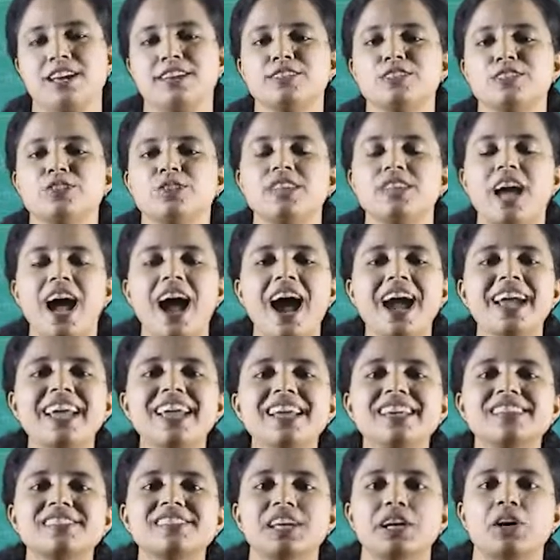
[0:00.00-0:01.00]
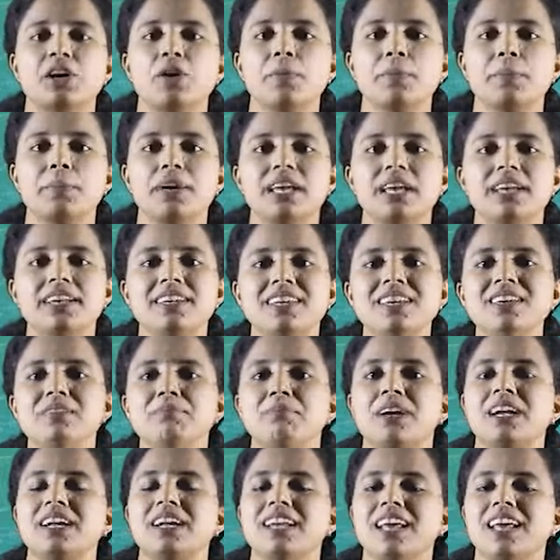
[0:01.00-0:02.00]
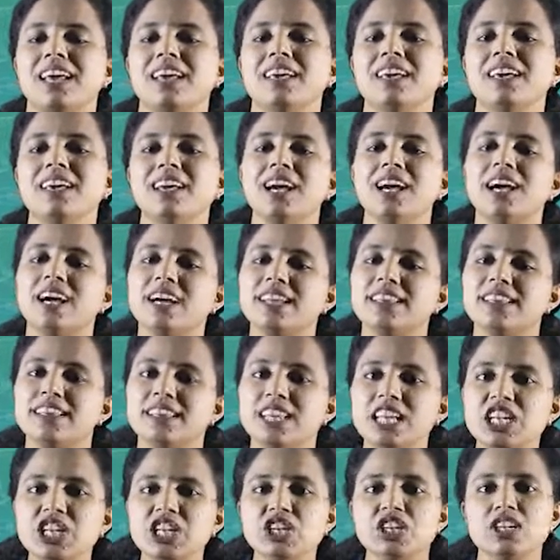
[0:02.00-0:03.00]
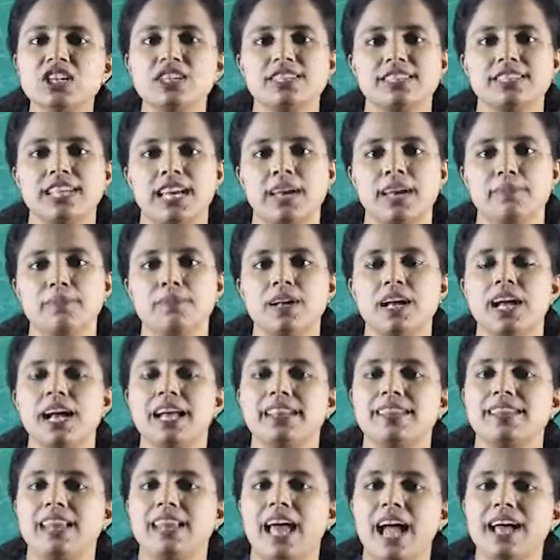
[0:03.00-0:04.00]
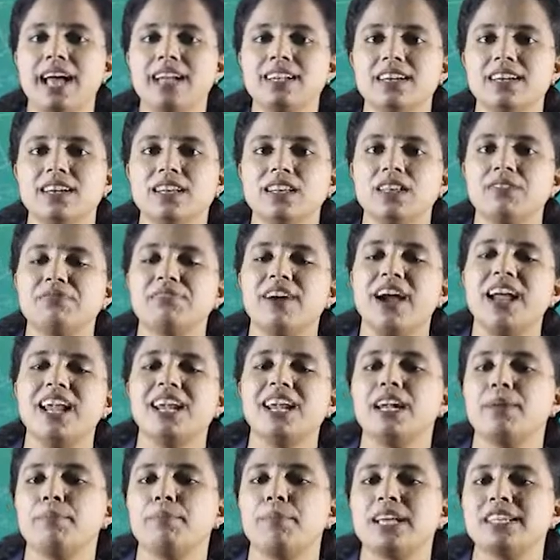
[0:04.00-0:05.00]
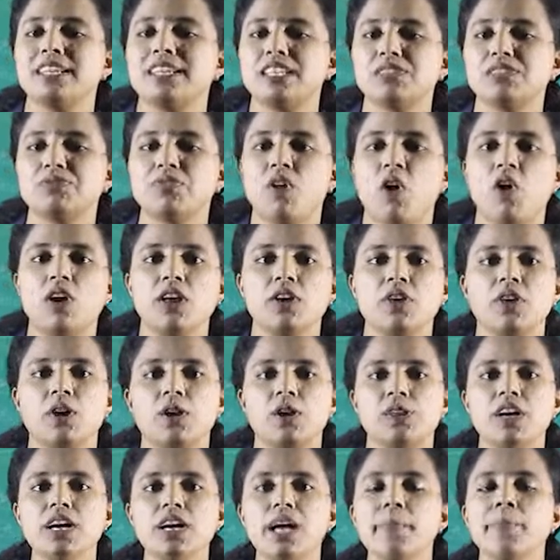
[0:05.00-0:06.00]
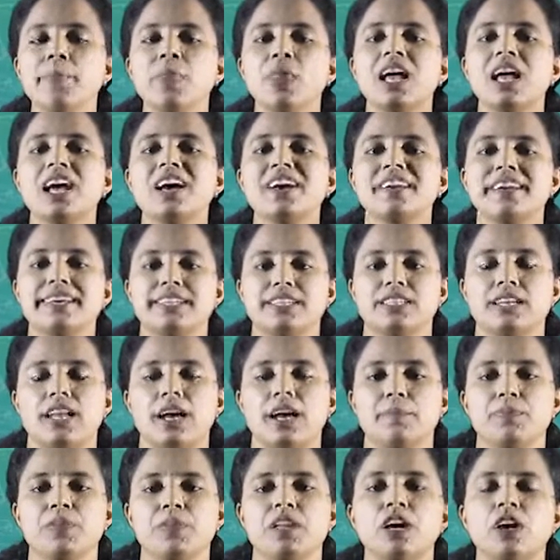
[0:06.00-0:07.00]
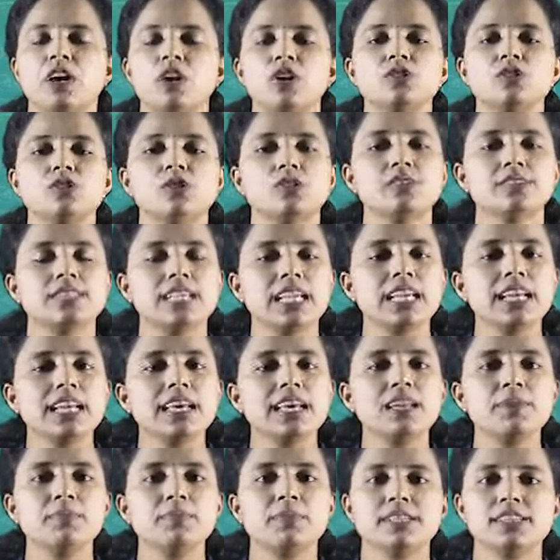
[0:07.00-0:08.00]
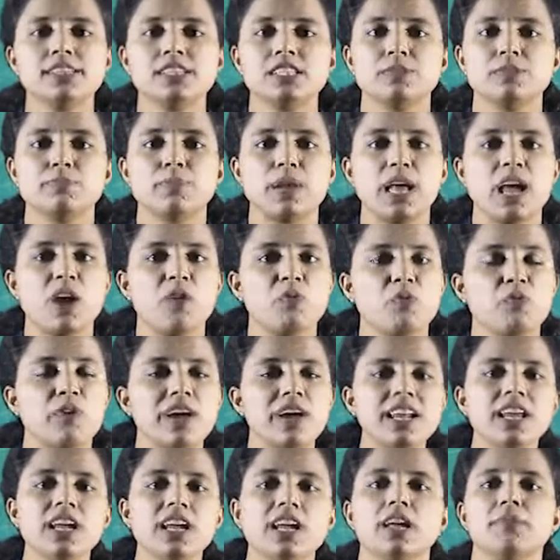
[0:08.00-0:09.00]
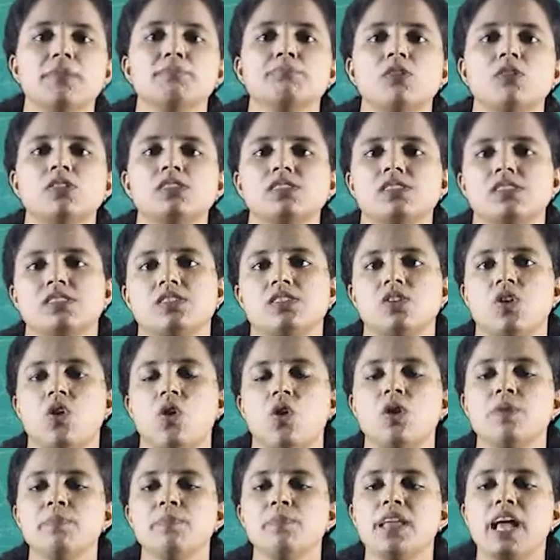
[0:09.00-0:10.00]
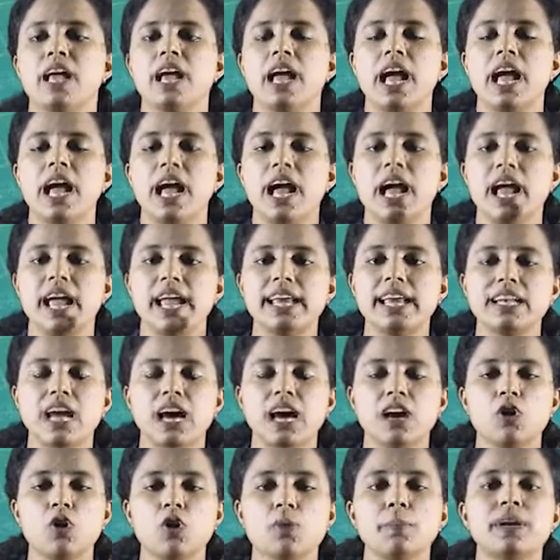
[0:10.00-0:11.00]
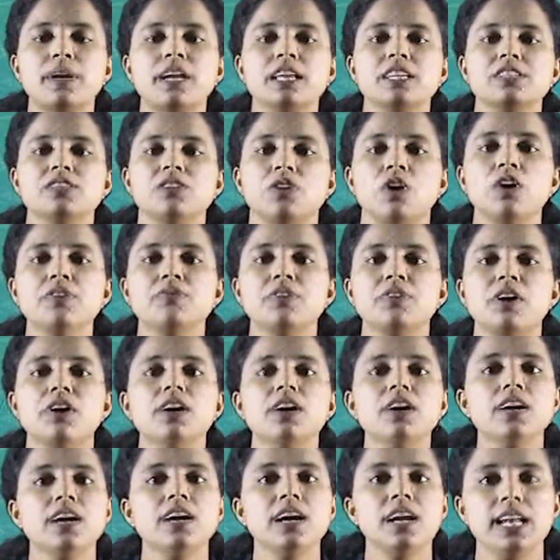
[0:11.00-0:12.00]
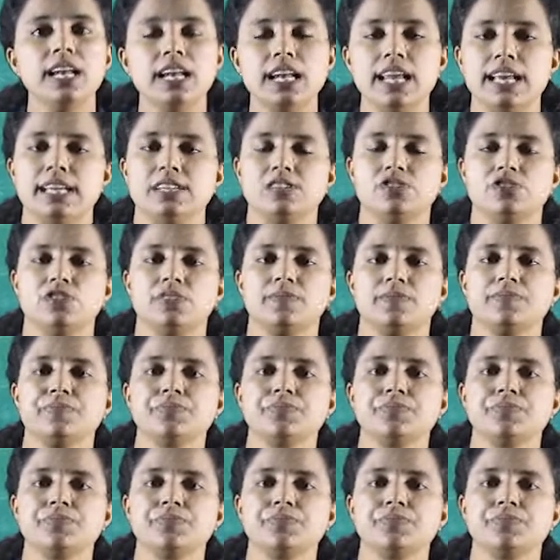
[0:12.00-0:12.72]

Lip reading: So the eye is accommodating by taking a thinner shape that the final image is falling on the retina. So ciliary muscles play a very important role in accommodation of a lens,